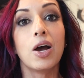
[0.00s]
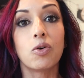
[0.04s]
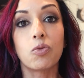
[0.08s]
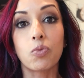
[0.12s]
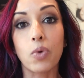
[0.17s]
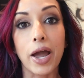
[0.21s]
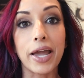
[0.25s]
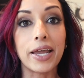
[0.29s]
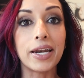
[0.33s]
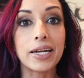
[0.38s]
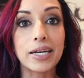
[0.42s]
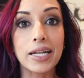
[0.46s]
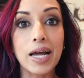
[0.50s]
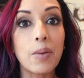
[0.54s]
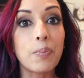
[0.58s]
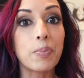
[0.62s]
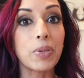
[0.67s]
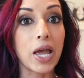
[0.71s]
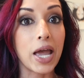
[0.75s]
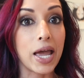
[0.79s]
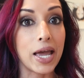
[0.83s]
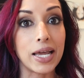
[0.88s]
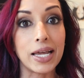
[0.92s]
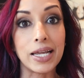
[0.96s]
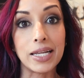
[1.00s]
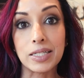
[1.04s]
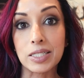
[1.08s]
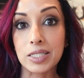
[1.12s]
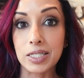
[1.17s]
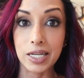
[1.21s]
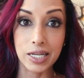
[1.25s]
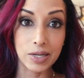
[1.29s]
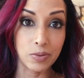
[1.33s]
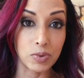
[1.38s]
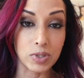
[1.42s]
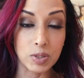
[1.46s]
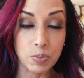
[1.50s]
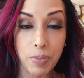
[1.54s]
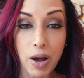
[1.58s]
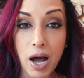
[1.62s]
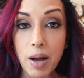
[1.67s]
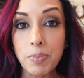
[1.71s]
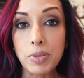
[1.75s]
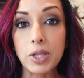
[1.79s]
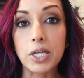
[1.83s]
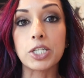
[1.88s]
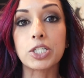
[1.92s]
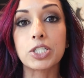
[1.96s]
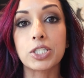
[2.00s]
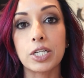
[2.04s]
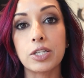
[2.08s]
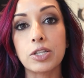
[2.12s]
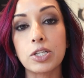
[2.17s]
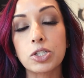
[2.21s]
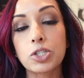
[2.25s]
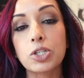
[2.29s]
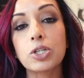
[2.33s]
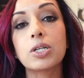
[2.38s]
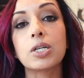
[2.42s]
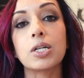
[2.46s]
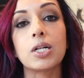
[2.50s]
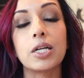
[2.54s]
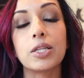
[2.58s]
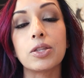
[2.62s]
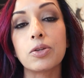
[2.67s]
write it up and it was published in the journal.